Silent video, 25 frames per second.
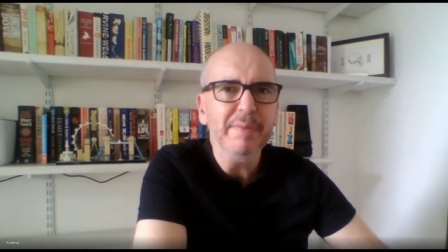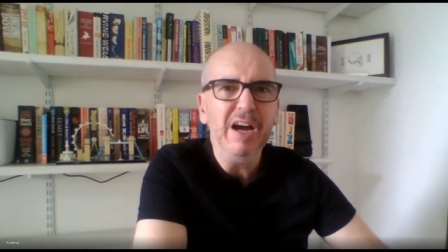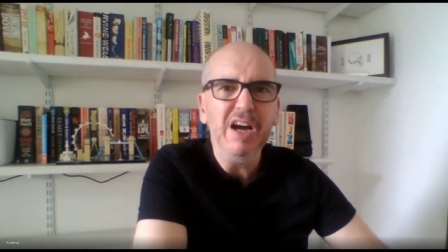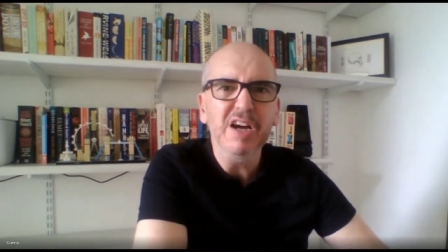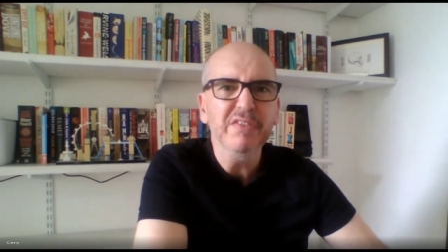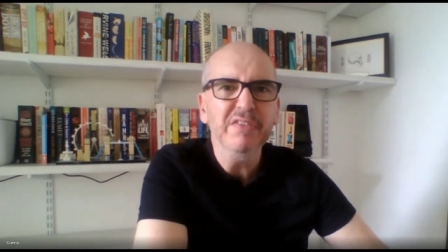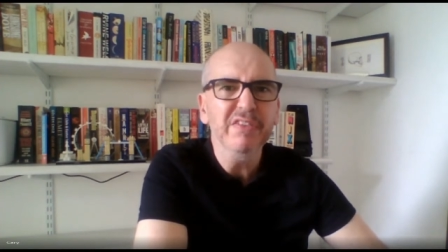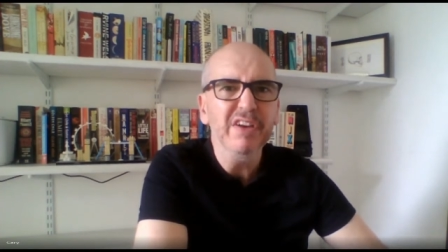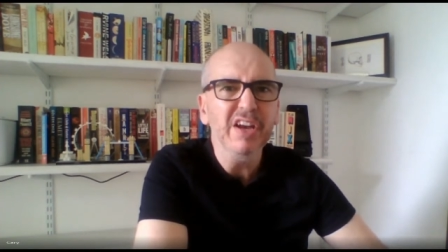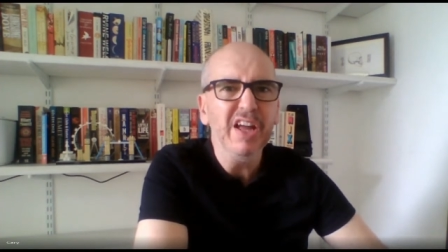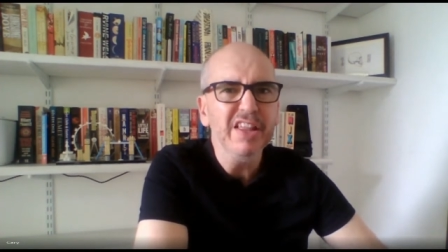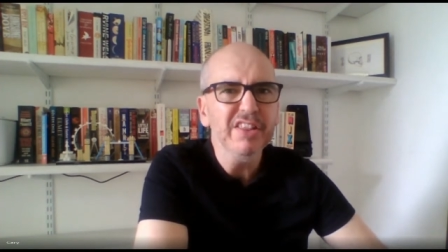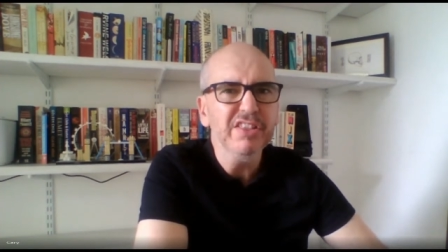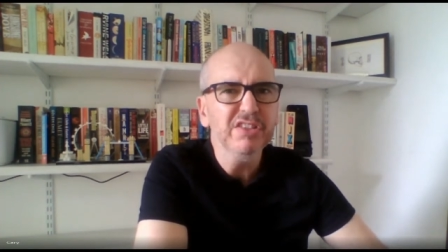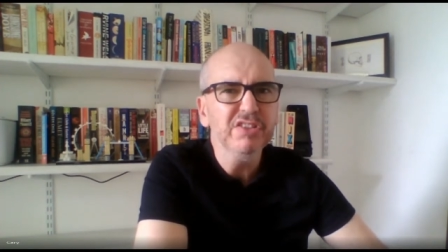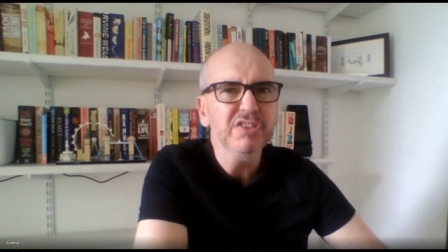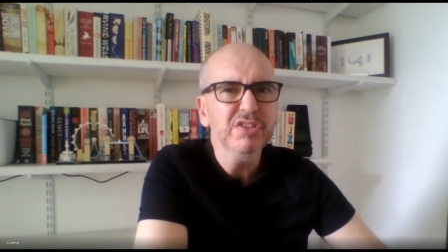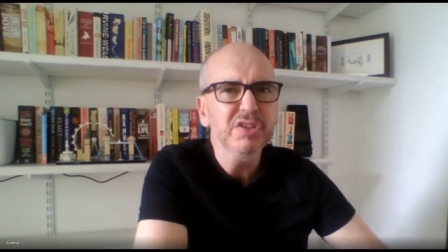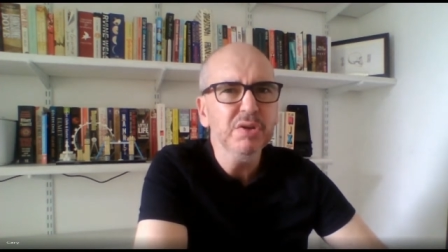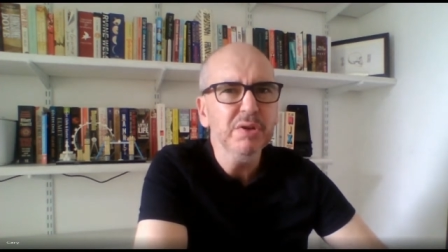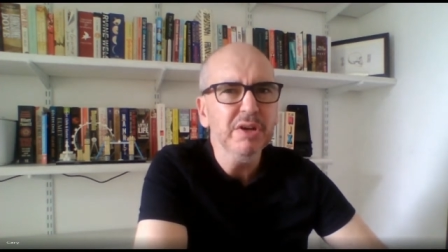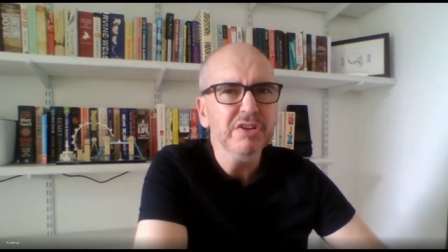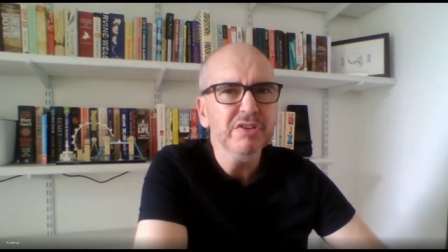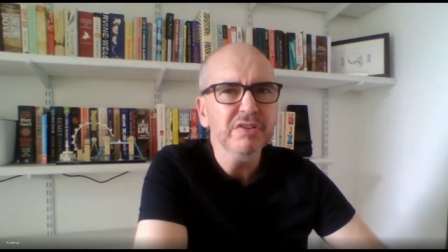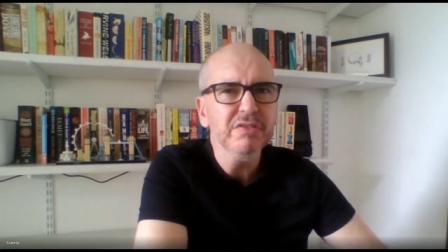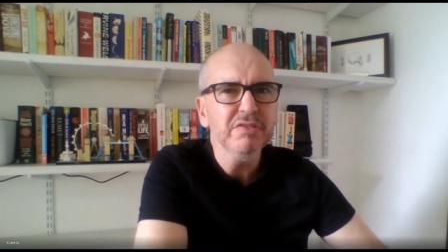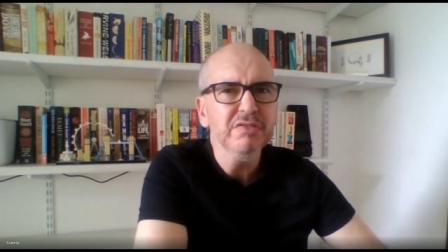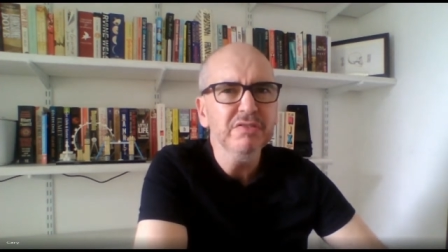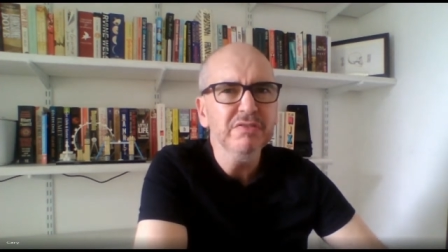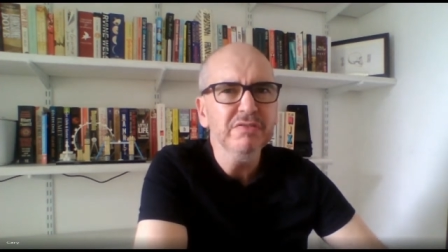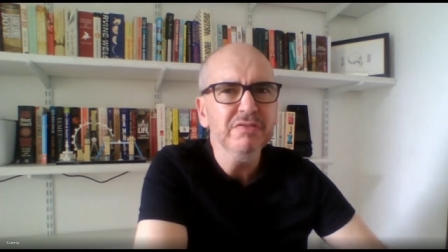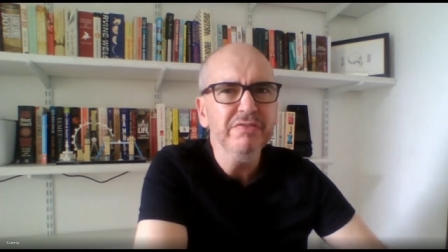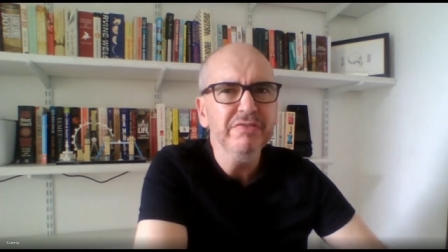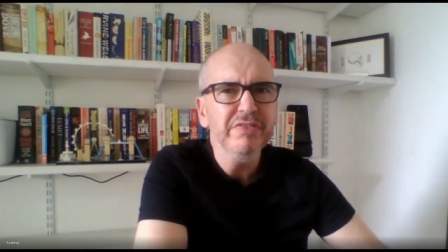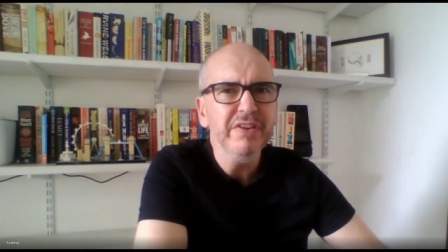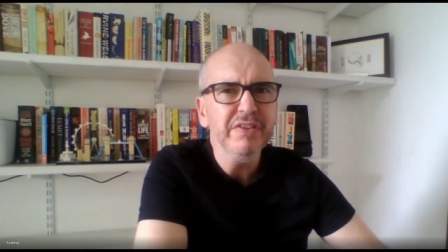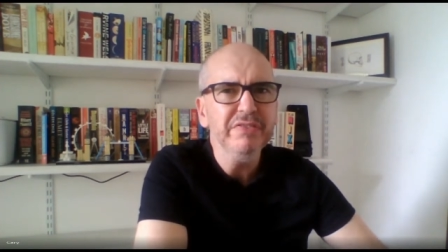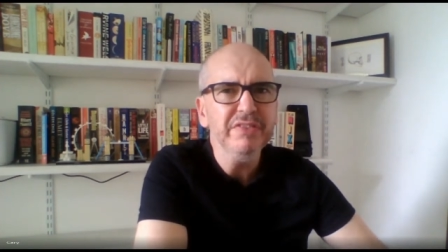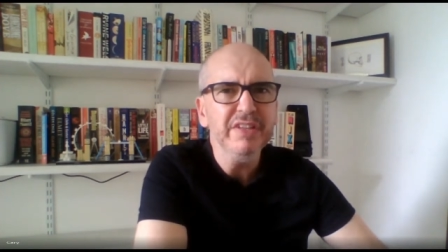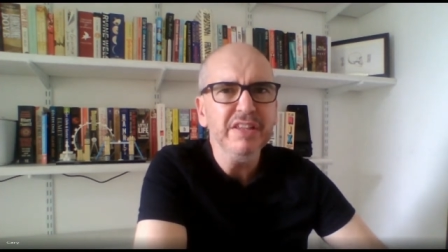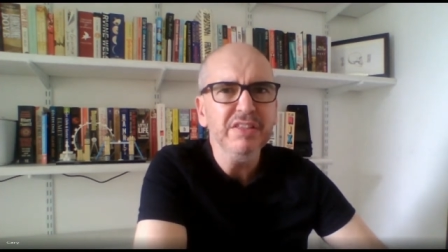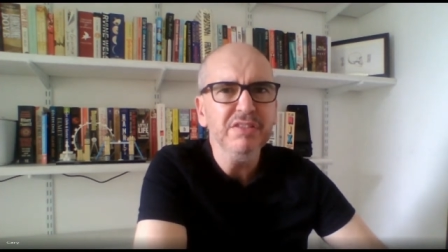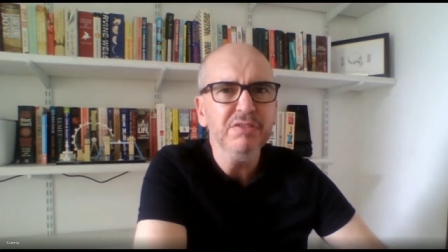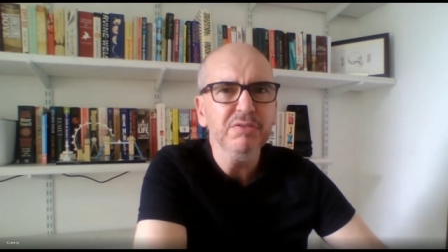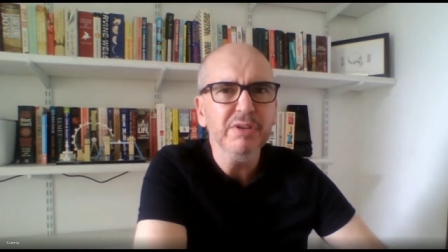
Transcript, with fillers: but over like 250,